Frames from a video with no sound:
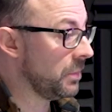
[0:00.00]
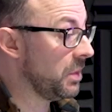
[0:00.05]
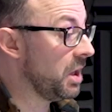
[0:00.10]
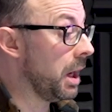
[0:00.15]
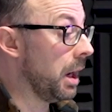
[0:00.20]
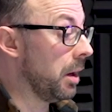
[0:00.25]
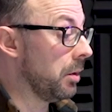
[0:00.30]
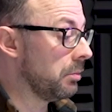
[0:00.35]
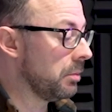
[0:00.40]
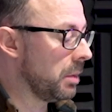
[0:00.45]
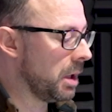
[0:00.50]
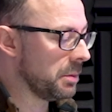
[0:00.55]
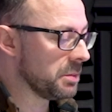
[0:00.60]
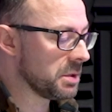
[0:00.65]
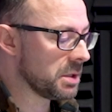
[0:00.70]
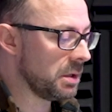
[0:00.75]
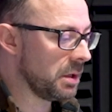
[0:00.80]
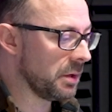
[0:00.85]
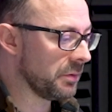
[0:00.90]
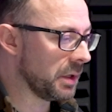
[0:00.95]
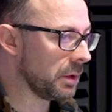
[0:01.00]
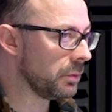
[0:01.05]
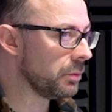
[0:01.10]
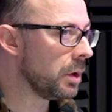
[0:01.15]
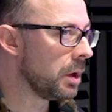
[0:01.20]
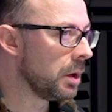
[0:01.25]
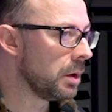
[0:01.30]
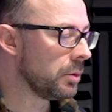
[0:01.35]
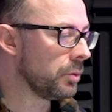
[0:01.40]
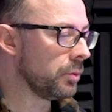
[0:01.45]
Yeah, absolutely. I think
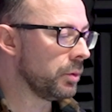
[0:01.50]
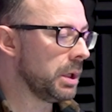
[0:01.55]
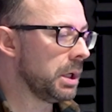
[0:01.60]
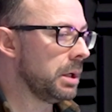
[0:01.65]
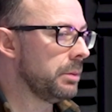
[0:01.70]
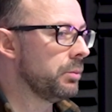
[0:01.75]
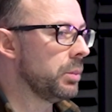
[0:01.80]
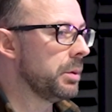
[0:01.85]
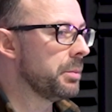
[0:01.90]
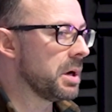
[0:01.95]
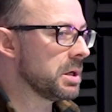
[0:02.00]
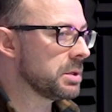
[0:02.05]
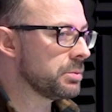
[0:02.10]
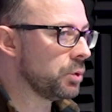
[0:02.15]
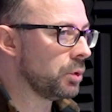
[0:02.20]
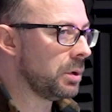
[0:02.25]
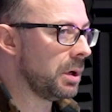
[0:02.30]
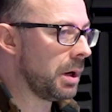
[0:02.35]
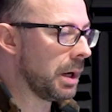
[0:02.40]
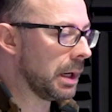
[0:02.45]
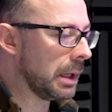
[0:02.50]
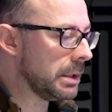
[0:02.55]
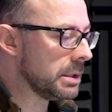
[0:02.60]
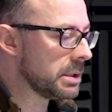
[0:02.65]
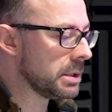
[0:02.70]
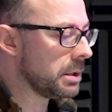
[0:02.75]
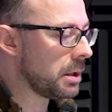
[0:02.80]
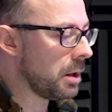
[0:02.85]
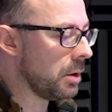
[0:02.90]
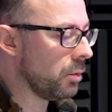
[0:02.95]
we're much more likely
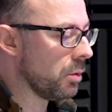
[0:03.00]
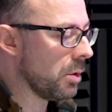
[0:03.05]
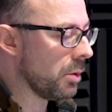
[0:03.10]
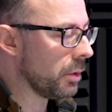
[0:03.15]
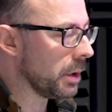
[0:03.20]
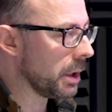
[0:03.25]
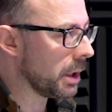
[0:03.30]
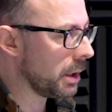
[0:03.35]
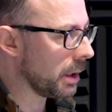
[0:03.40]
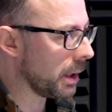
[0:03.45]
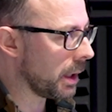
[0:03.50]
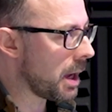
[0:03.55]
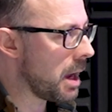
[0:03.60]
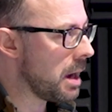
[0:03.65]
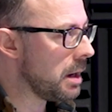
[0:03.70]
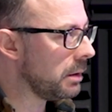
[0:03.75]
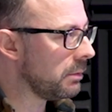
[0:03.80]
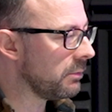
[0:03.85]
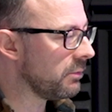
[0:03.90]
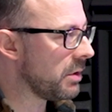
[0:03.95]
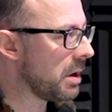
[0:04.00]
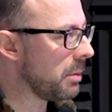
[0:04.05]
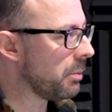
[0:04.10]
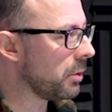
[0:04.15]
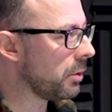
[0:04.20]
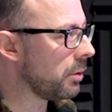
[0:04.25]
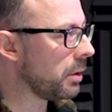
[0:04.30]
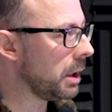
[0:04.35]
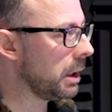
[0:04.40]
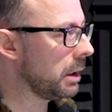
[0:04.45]
to know what we're going to get in
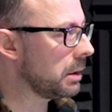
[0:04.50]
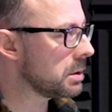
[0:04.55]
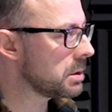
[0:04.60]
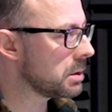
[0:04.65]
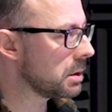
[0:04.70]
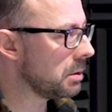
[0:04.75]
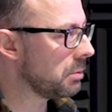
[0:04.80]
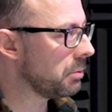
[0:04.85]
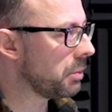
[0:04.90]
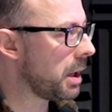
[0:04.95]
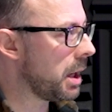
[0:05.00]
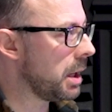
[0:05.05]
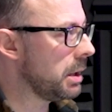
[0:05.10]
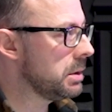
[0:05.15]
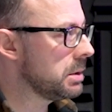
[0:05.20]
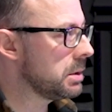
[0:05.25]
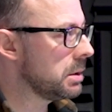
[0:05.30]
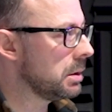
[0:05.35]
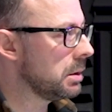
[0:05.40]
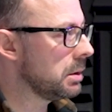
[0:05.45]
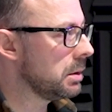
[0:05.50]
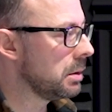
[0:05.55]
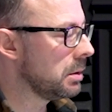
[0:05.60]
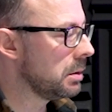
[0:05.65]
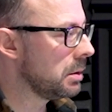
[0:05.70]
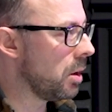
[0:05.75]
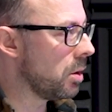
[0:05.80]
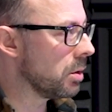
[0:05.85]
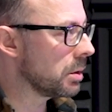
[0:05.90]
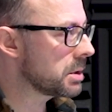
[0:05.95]
February as compared to
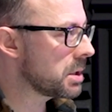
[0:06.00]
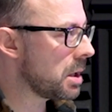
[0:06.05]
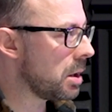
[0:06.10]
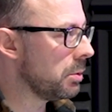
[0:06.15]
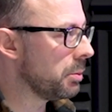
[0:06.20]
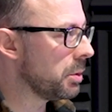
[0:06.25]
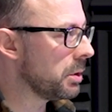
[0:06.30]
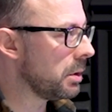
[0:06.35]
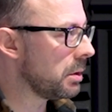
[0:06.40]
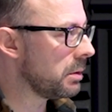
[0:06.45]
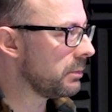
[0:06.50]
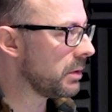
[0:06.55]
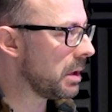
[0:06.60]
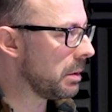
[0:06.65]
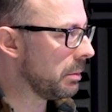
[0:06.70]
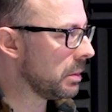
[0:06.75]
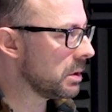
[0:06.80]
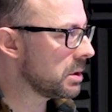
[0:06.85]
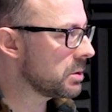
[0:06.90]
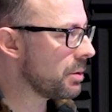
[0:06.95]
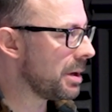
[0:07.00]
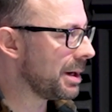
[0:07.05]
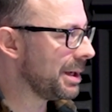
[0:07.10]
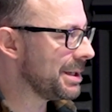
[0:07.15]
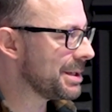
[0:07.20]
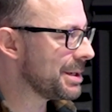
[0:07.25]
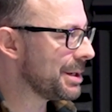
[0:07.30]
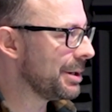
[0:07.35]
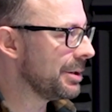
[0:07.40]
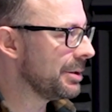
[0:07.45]
October, November
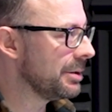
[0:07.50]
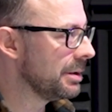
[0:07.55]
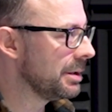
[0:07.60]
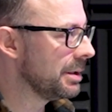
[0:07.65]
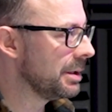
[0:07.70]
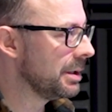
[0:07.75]
22.